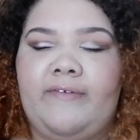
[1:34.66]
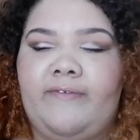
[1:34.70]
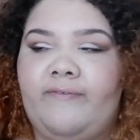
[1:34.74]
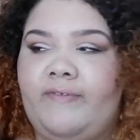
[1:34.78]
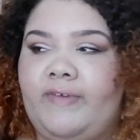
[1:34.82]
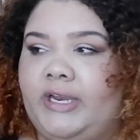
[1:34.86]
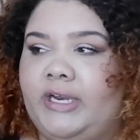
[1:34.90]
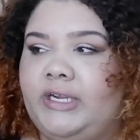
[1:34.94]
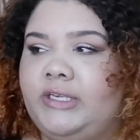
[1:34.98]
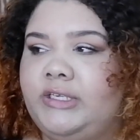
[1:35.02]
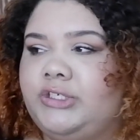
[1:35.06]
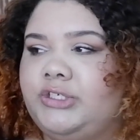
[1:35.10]

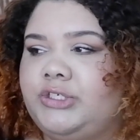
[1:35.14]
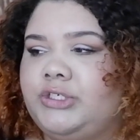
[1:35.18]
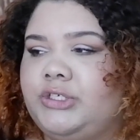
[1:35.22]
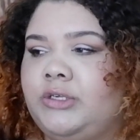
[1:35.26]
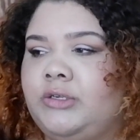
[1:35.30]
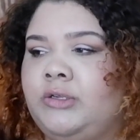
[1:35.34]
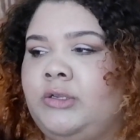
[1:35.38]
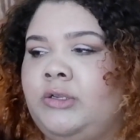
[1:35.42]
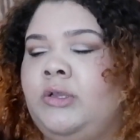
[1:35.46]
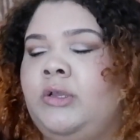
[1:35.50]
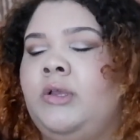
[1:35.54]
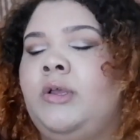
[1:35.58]
finish,
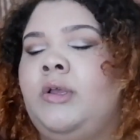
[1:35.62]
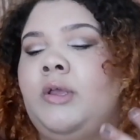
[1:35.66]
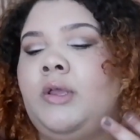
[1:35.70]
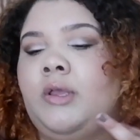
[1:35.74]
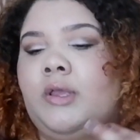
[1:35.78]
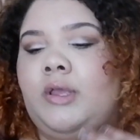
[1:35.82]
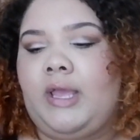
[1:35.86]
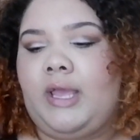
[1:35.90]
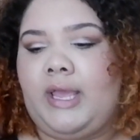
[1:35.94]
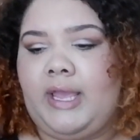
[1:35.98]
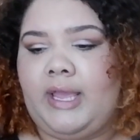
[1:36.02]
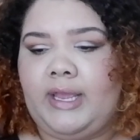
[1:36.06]

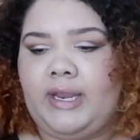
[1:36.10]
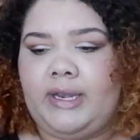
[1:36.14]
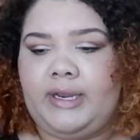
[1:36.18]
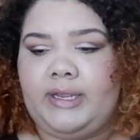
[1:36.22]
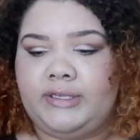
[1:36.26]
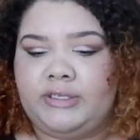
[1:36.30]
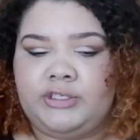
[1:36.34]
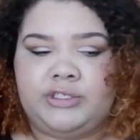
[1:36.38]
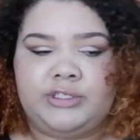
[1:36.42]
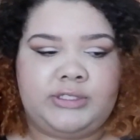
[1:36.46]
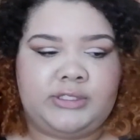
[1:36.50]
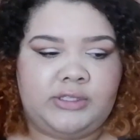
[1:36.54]
and
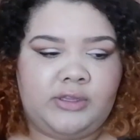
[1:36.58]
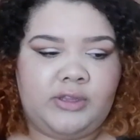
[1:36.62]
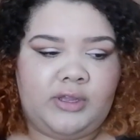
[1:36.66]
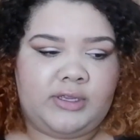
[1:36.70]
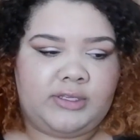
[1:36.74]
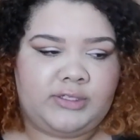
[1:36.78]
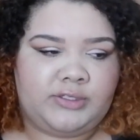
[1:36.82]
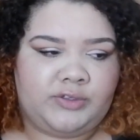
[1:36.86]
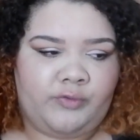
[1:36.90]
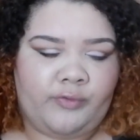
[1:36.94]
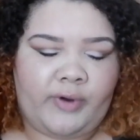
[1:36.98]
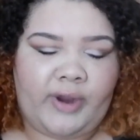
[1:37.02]
it just
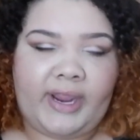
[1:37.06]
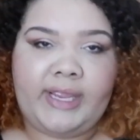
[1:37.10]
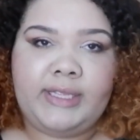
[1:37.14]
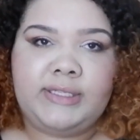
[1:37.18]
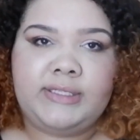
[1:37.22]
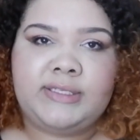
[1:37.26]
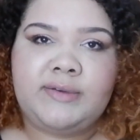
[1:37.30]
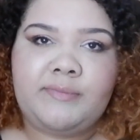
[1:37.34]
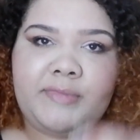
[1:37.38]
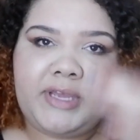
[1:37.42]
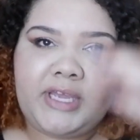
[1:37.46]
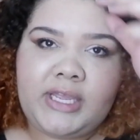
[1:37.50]
looks
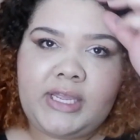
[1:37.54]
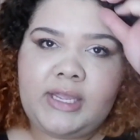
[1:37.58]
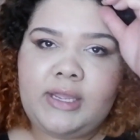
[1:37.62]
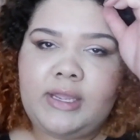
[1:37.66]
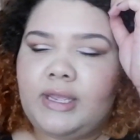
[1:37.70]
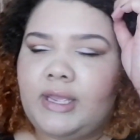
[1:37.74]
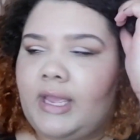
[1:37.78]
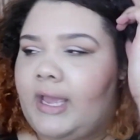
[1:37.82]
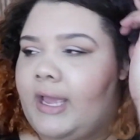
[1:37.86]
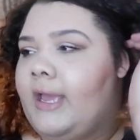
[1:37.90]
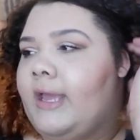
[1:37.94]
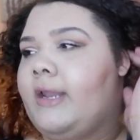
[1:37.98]
great to
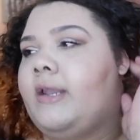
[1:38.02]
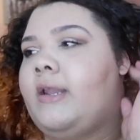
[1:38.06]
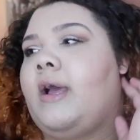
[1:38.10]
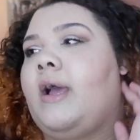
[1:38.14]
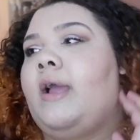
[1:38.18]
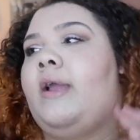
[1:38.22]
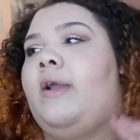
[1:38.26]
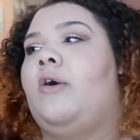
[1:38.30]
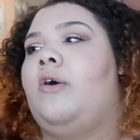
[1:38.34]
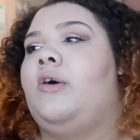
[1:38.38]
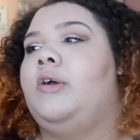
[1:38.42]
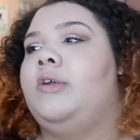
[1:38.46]
me. And
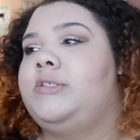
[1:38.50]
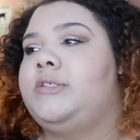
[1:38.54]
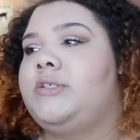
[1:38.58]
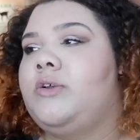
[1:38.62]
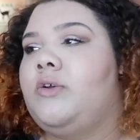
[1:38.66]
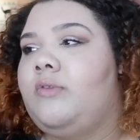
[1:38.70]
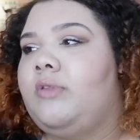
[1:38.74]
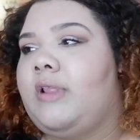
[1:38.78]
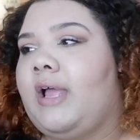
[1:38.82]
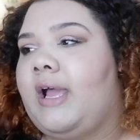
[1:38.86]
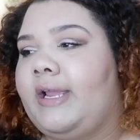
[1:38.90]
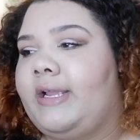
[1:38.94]
I
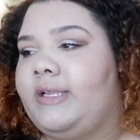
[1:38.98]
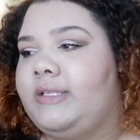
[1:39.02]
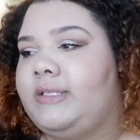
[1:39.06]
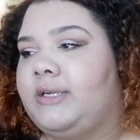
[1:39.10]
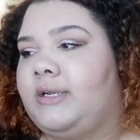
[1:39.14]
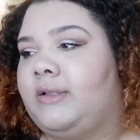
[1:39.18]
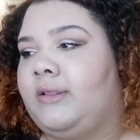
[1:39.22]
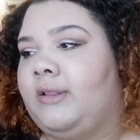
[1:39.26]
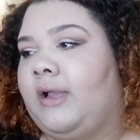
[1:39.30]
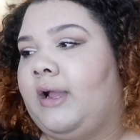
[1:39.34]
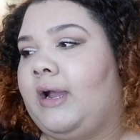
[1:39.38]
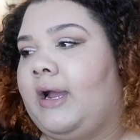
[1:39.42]
also liked
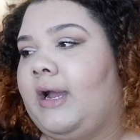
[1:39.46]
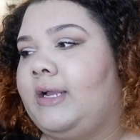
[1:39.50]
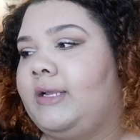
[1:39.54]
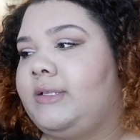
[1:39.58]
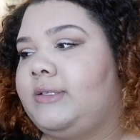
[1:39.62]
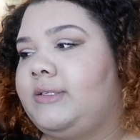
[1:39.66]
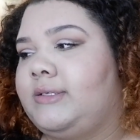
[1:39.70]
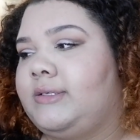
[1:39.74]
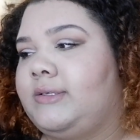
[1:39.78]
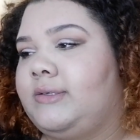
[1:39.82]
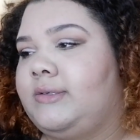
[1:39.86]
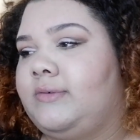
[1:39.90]
a
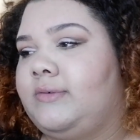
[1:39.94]
lot